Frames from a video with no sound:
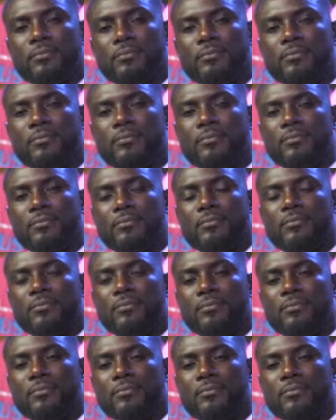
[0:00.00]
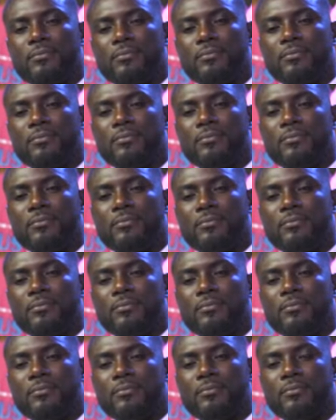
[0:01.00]

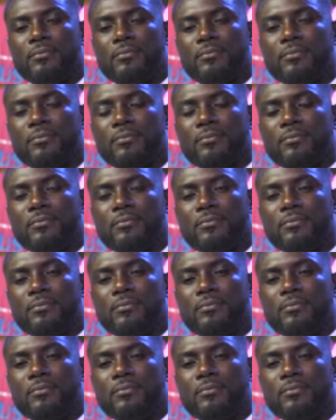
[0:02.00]
No words are spoken by the person on screen.